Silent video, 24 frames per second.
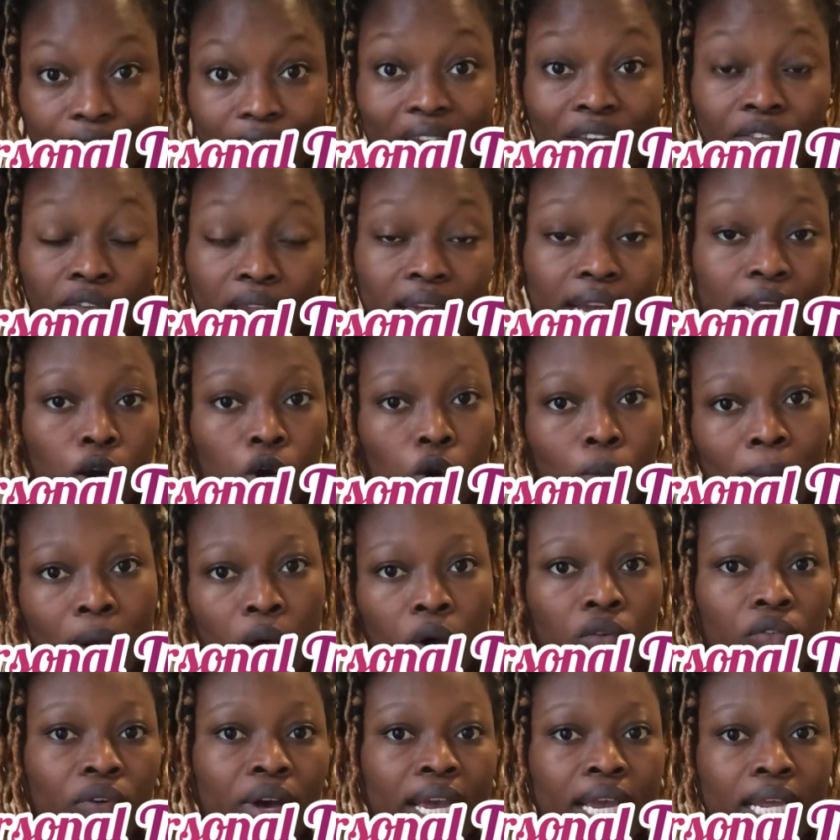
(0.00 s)
I feel like I got my
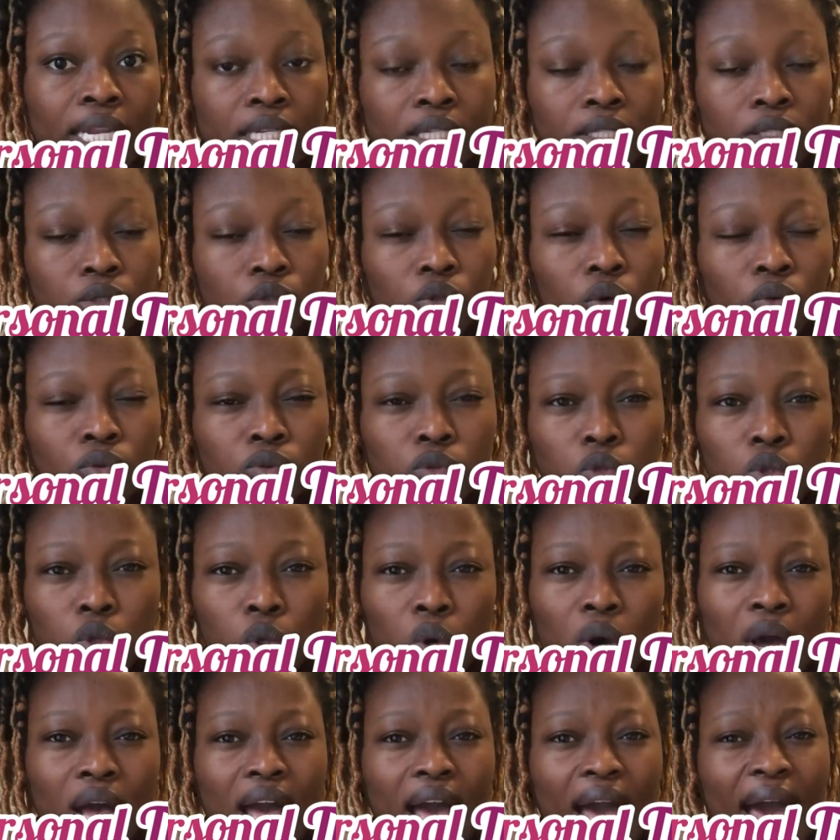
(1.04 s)
offer early enough,
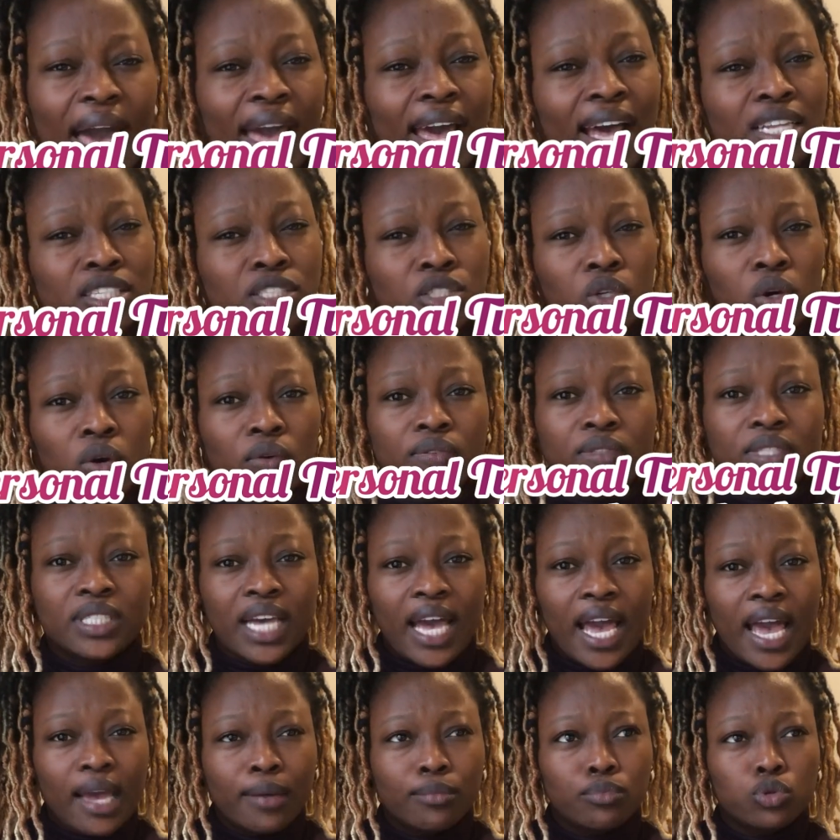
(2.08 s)
so I had enough
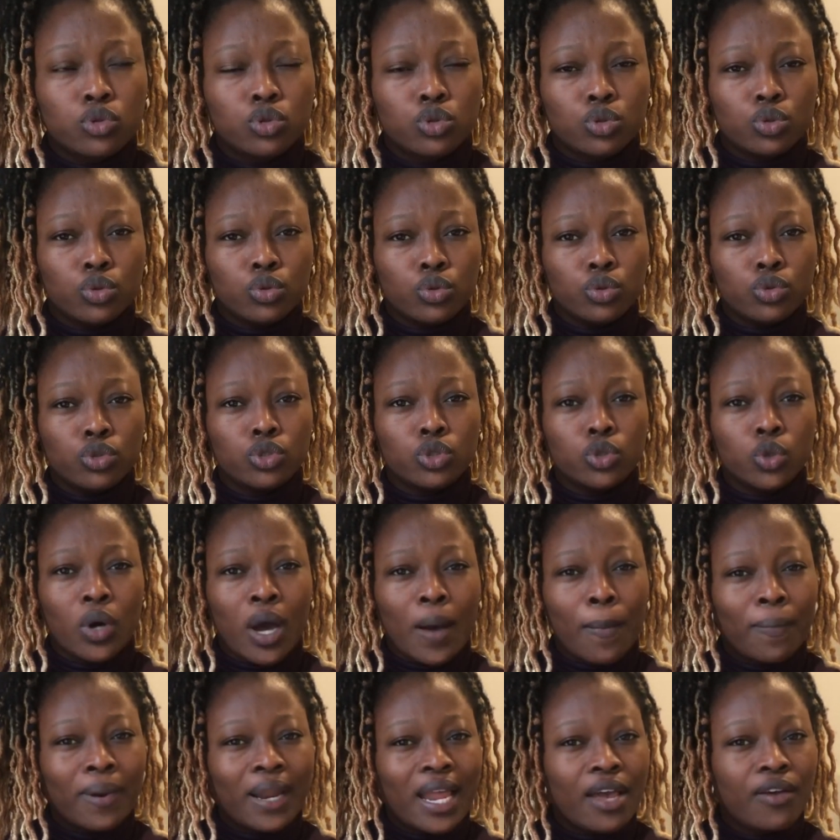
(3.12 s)
time to, you know,
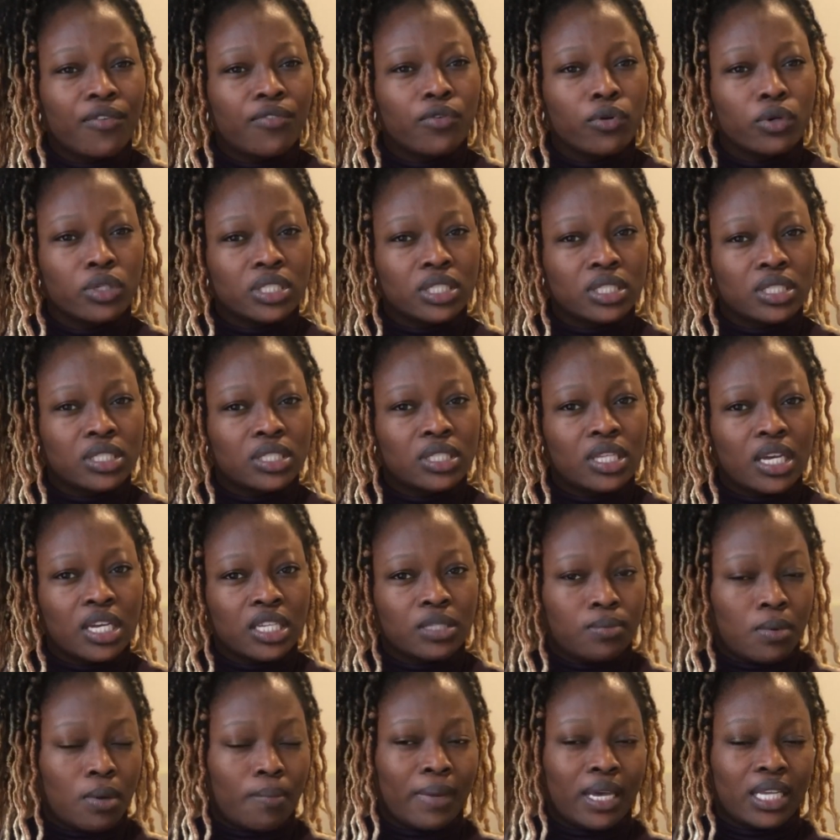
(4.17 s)
apply for these things
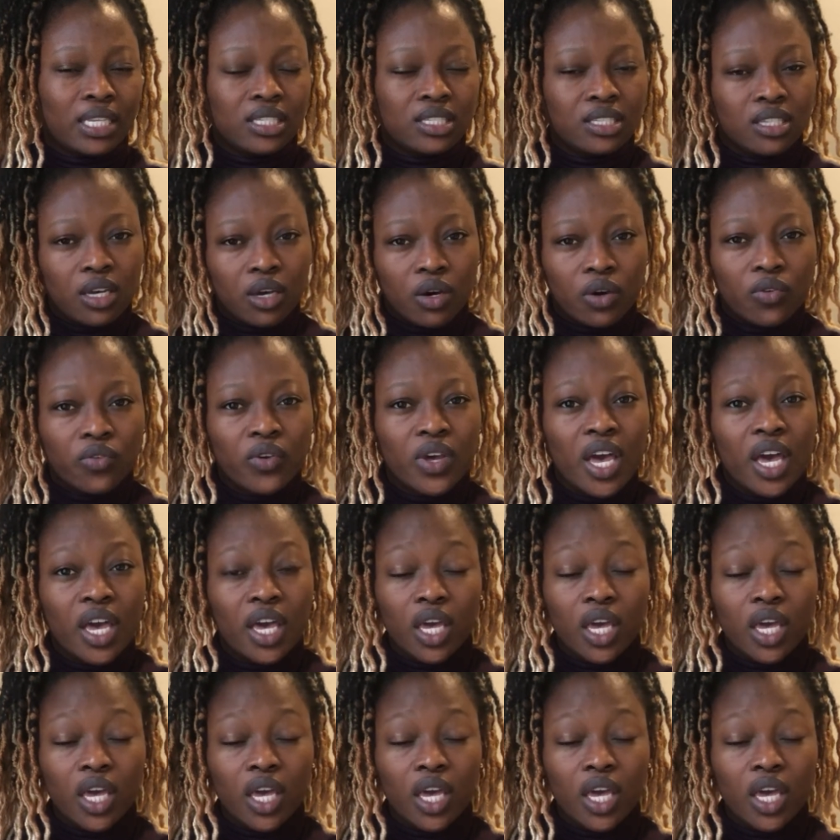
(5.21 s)
by myself.